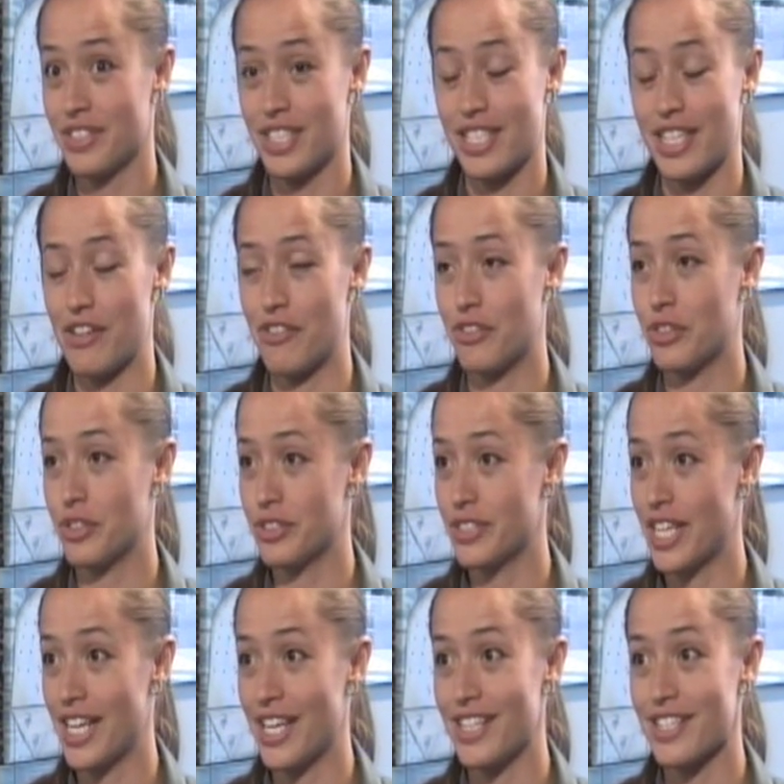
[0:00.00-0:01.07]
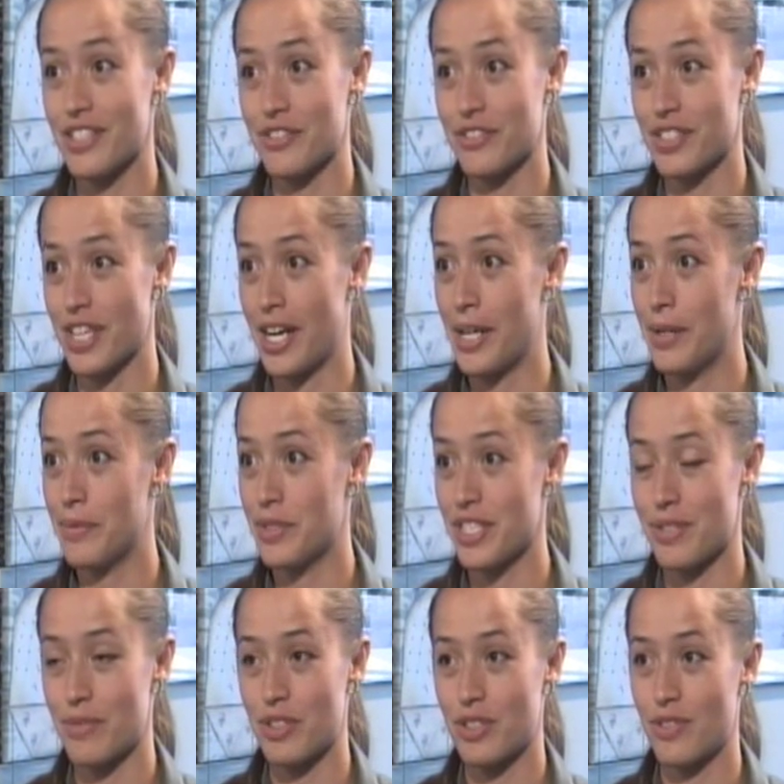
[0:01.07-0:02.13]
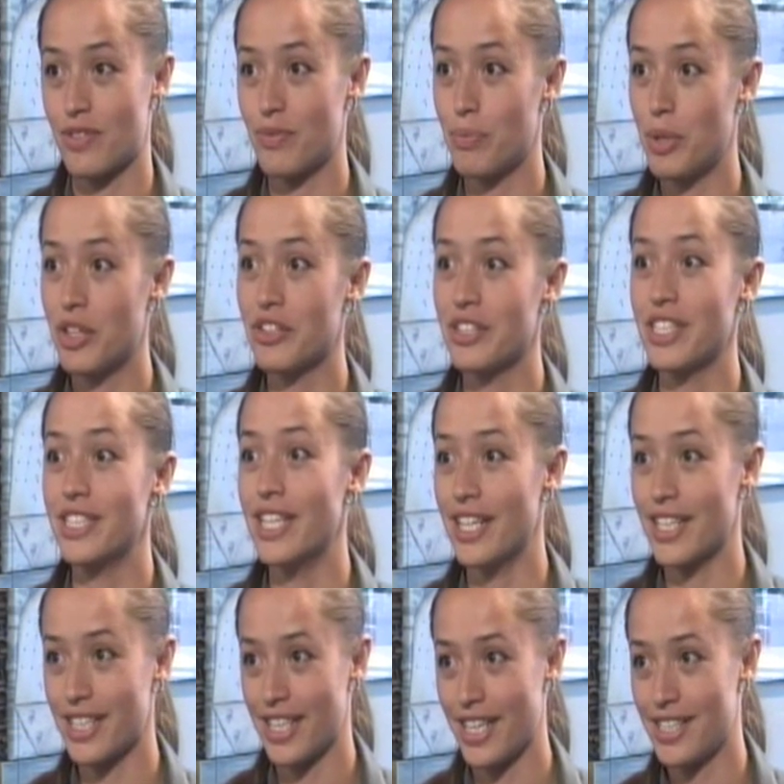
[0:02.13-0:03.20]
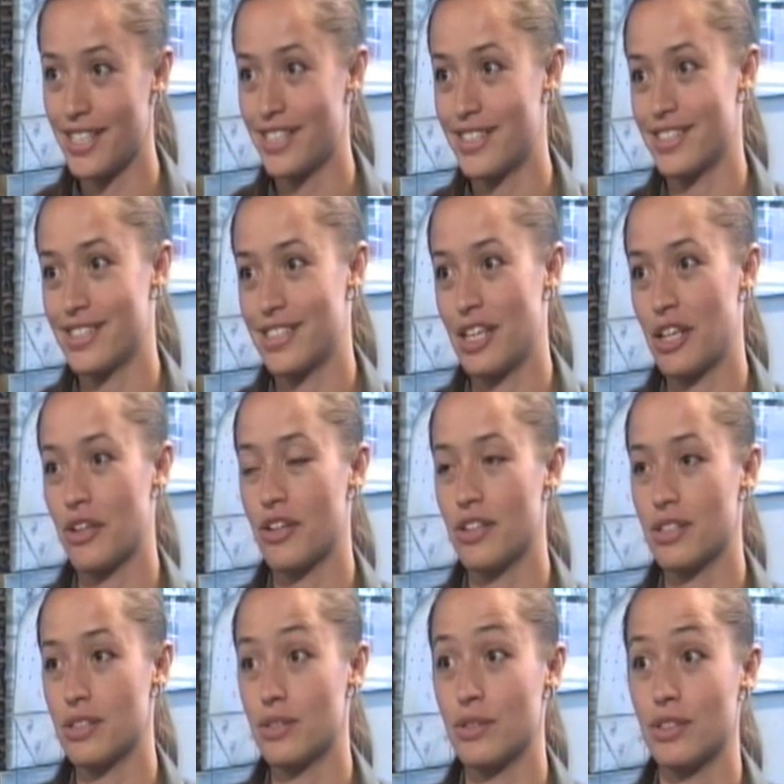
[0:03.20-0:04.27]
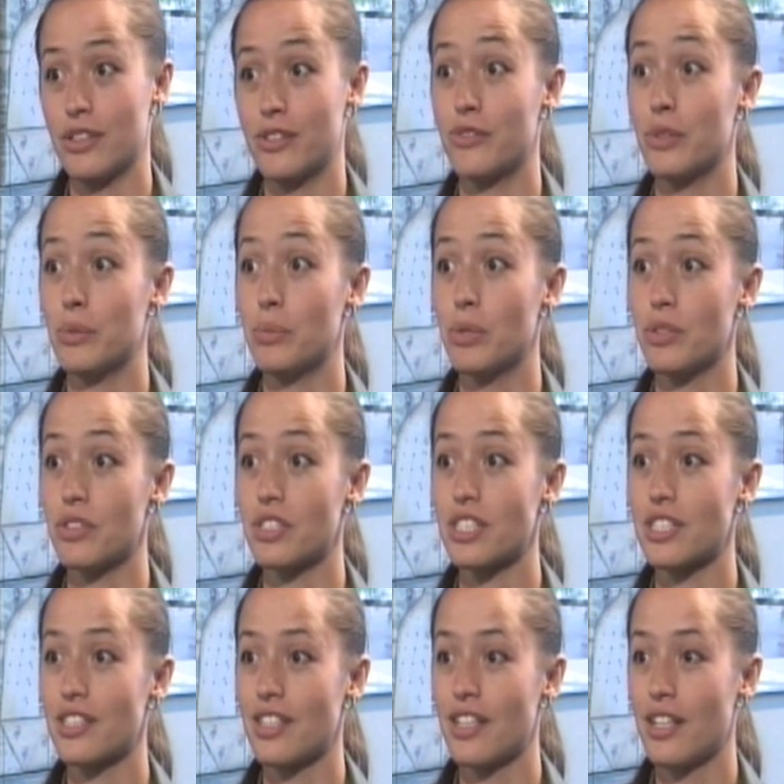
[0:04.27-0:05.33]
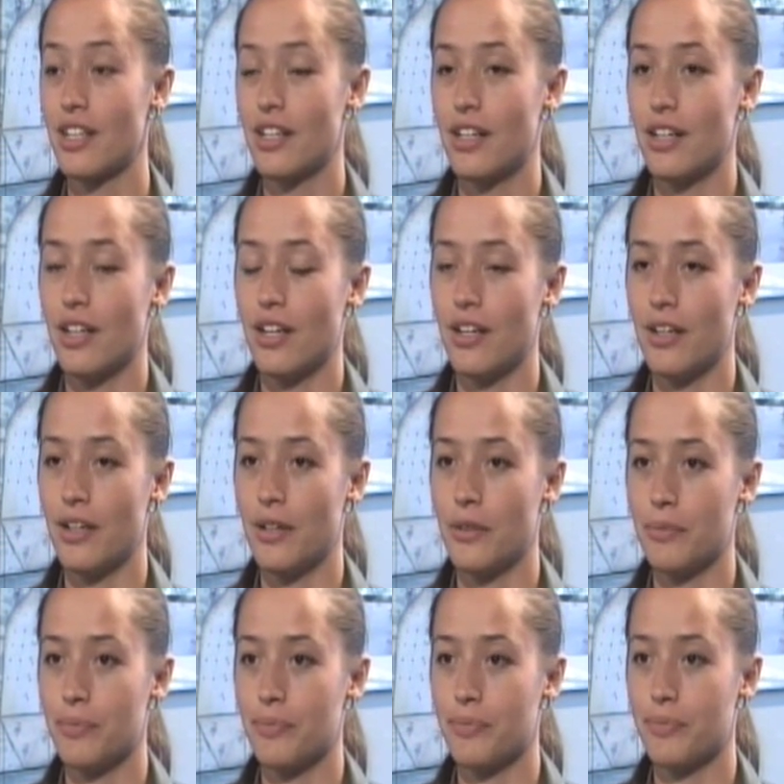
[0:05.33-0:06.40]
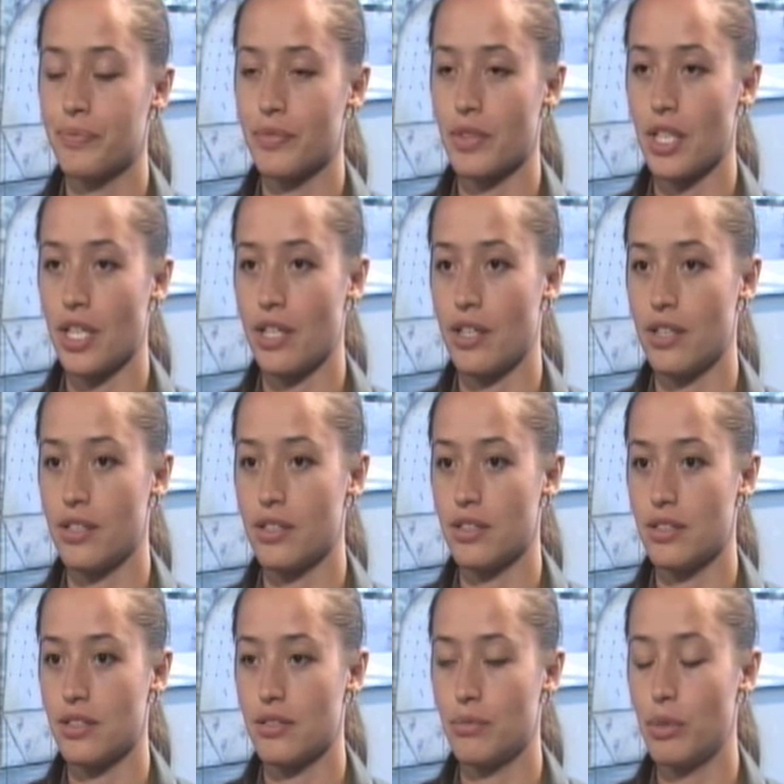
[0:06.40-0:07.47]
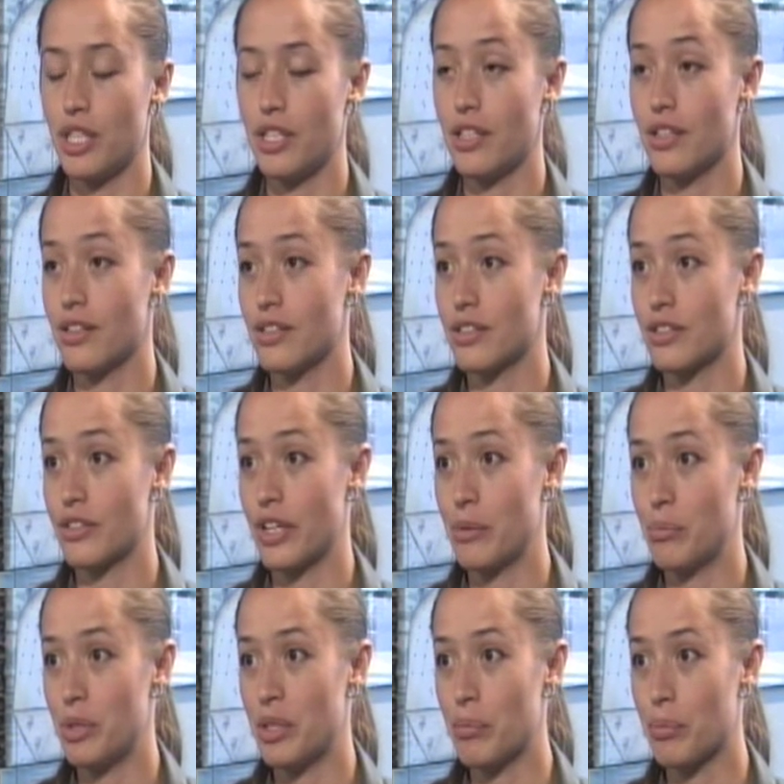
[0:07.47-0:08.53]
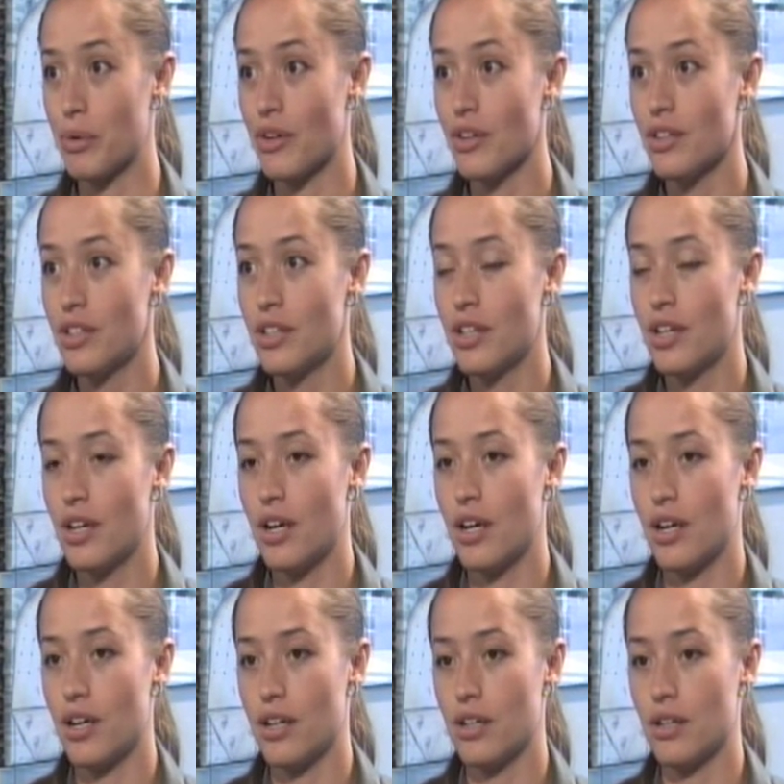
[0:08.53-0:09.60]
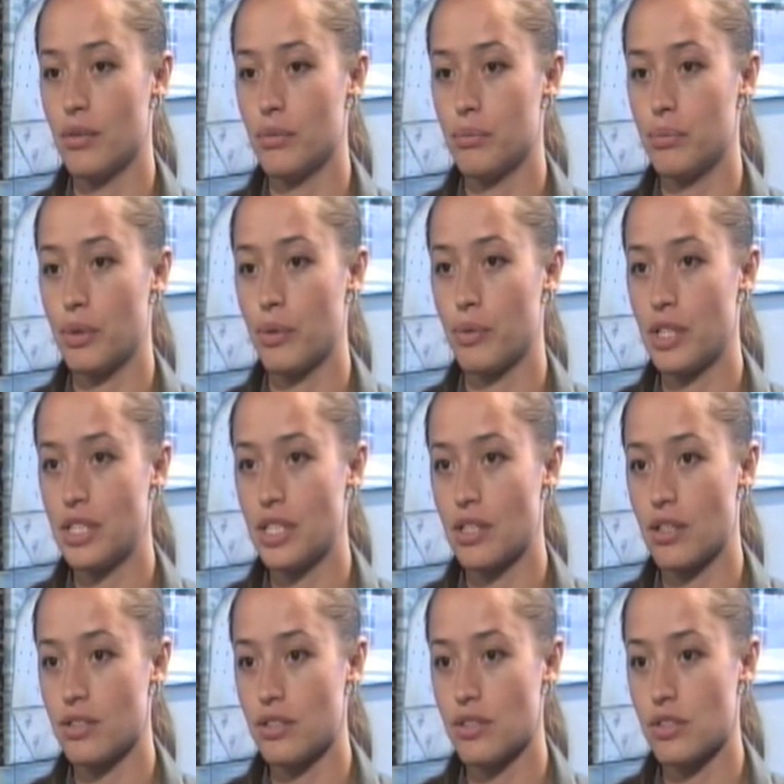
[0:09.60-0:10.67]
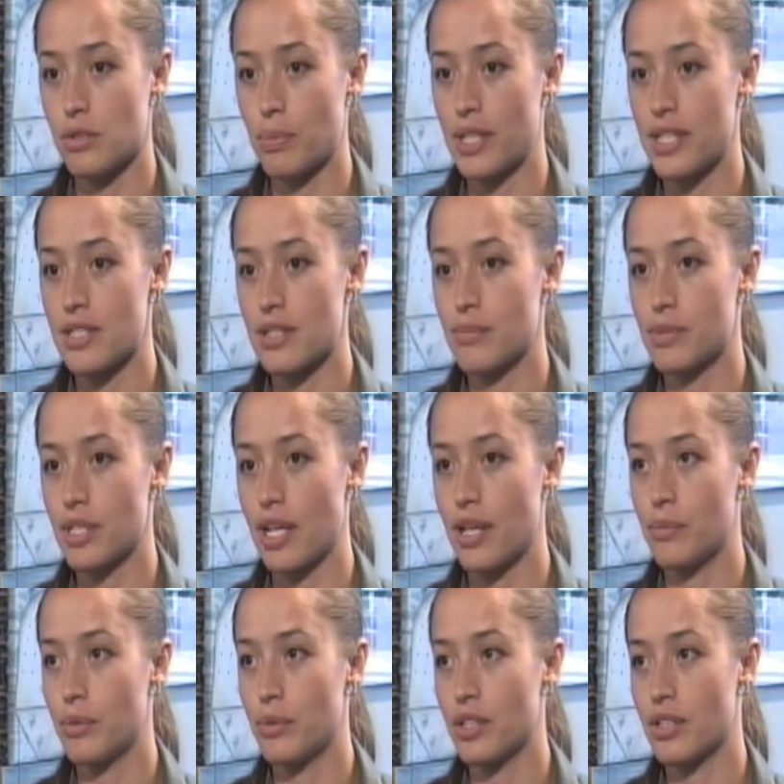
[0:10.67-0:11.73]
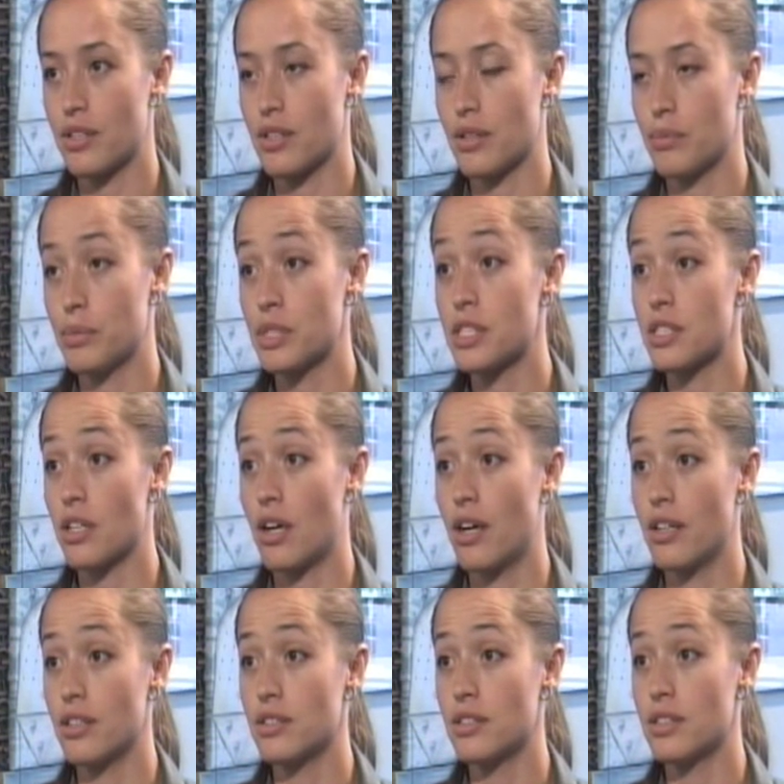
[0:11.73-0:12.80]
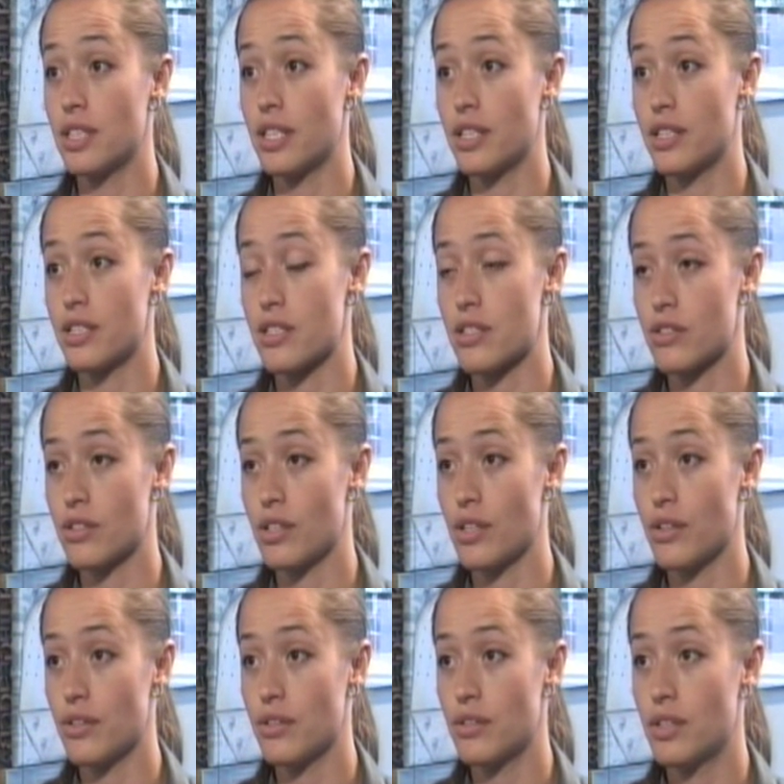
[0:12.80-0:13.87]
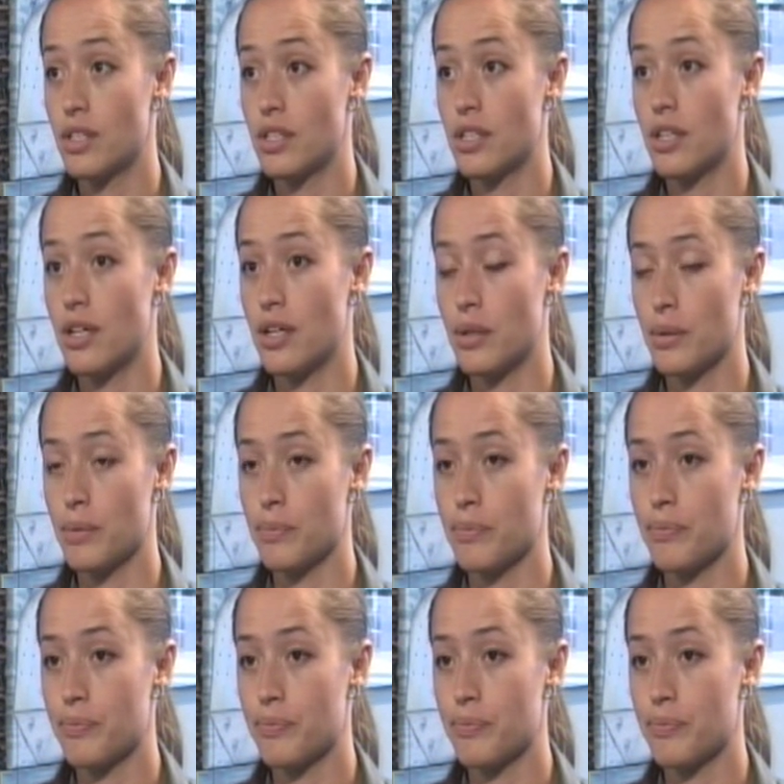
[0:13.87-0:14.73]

several days of time just purely dedicated to seeing all the wonderful booths mm-hmm. um, and meeting all the great people. Um, but we did also spend some time with uh, Mr. Han at his studio um,